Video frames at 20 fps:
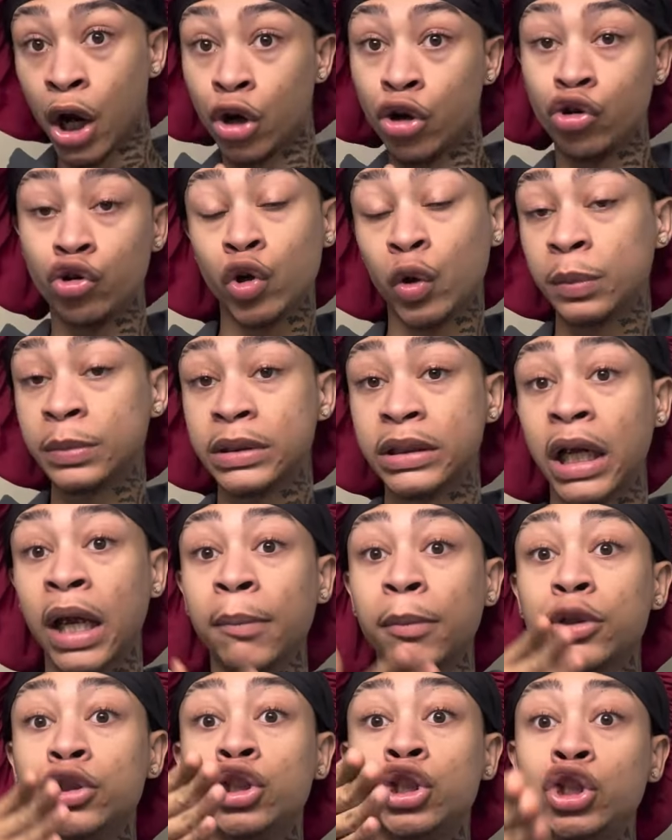You know what I'm saying?
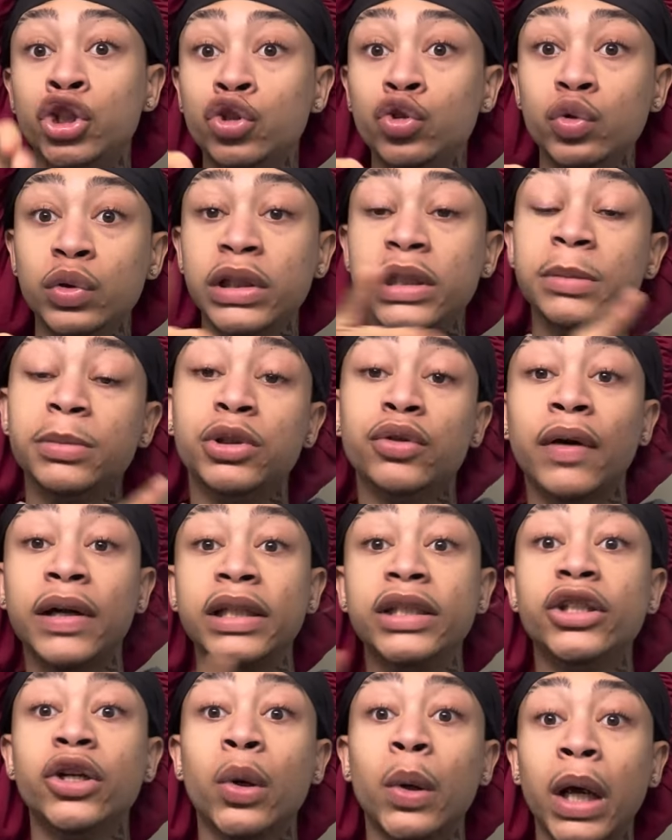But you keep
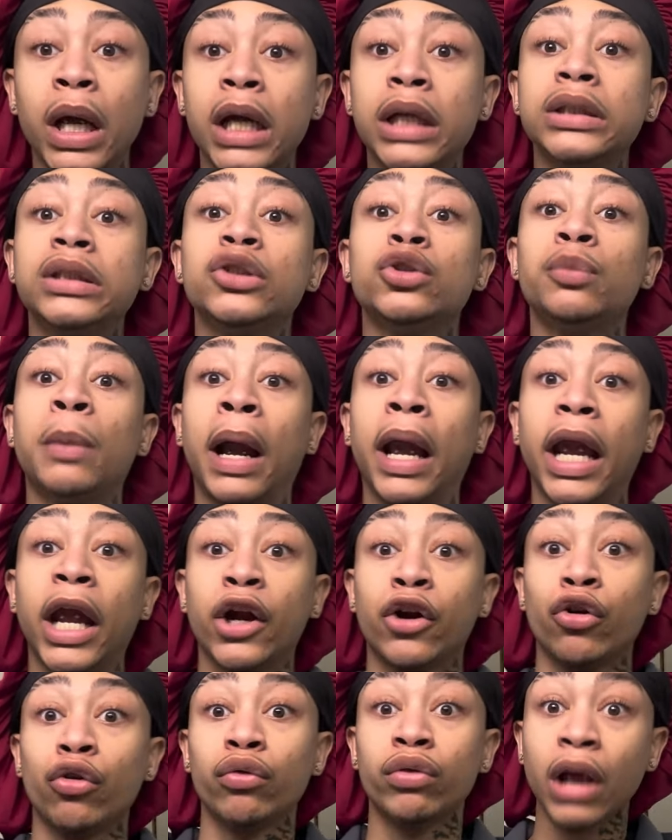directing your hands to my
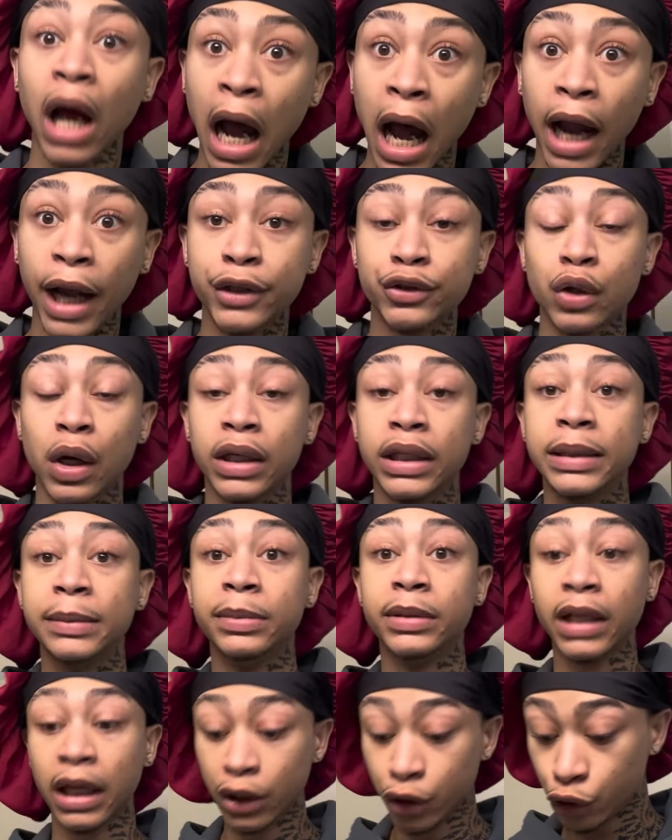inner thigh. So I keep
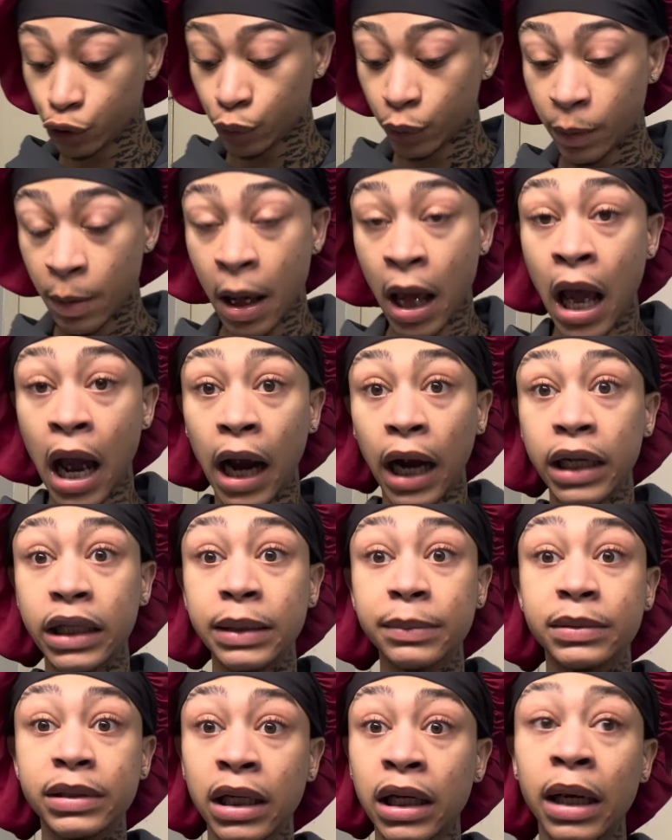telling you, I
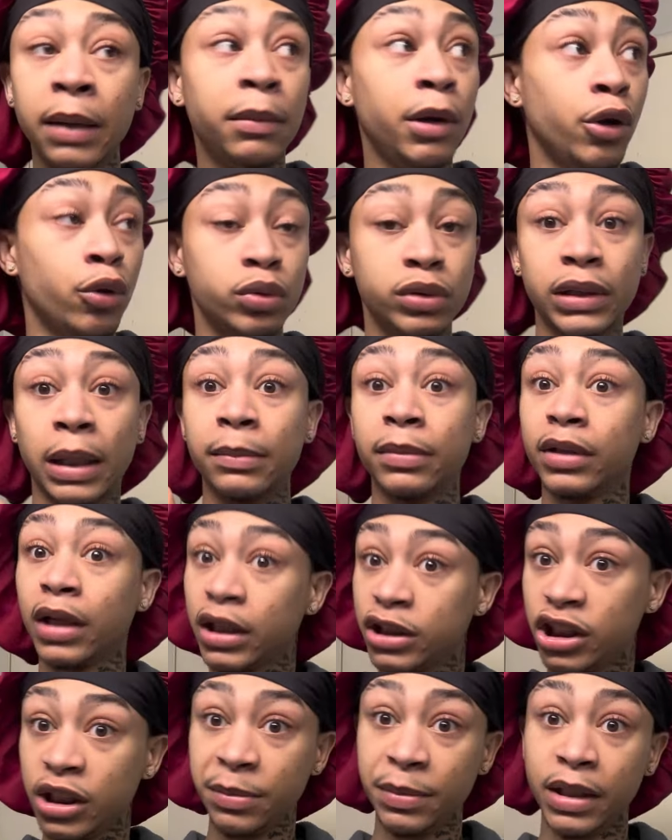keep telling him, yo, stop
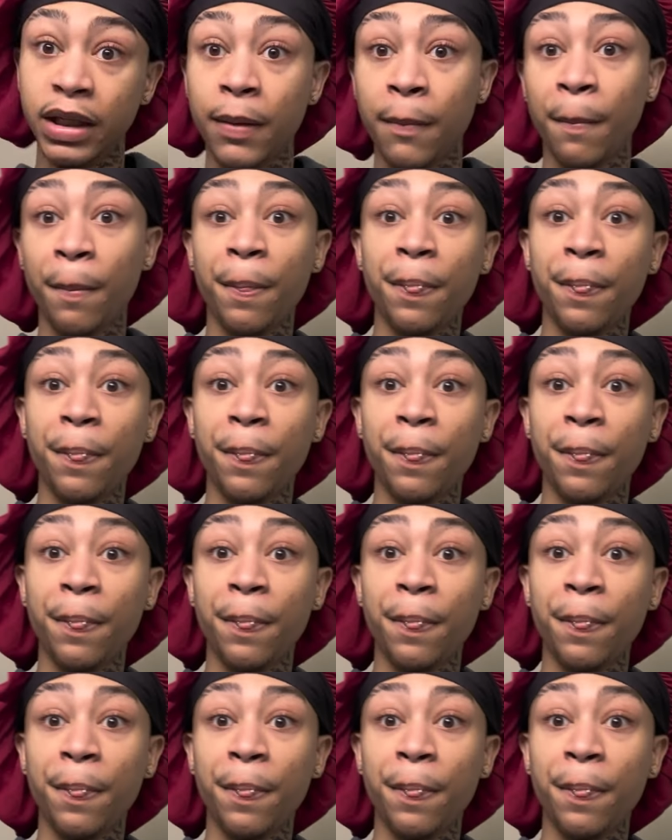touching me.